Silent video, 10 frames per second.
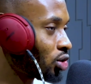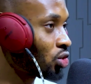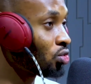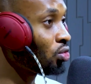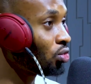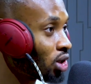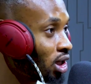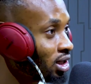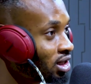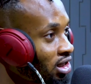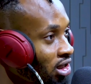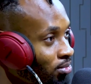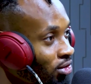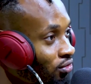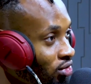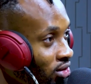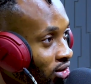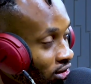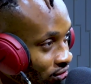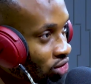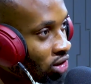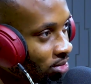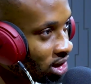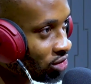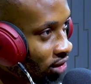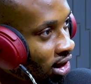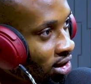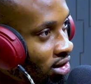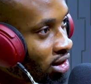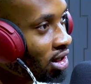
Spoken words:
two team of the tournament released.